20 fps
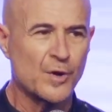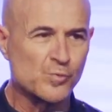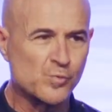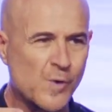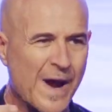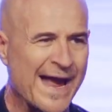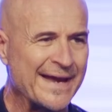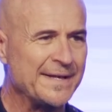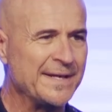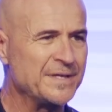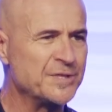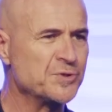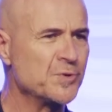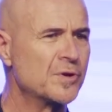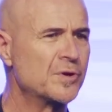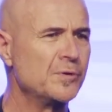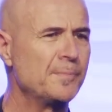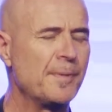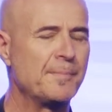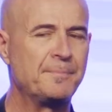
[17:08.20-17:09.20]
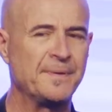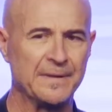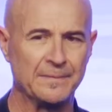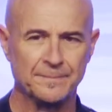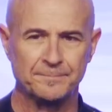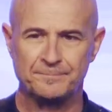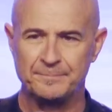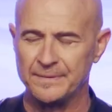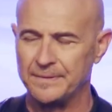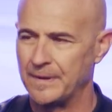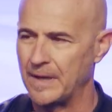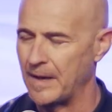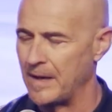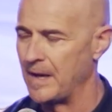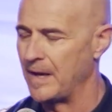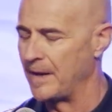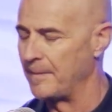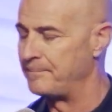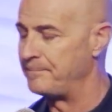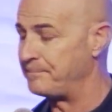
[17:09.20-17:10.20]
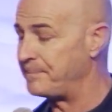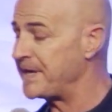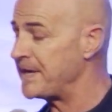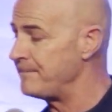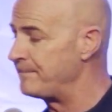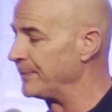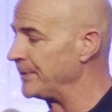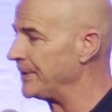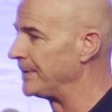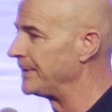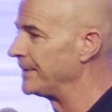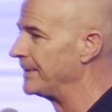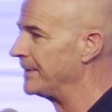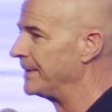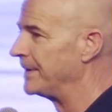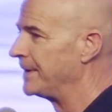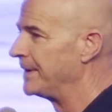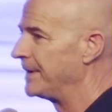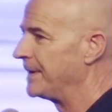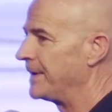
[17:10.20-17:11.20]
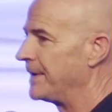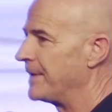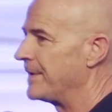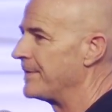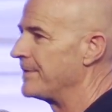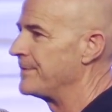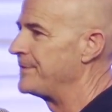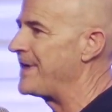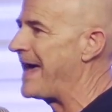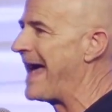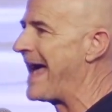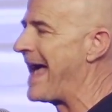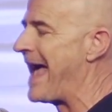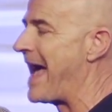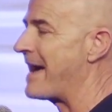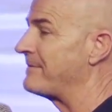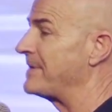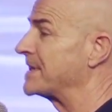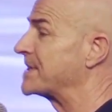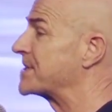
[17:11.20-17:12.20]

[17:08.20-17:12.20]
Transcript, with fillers: writing to a group of people that have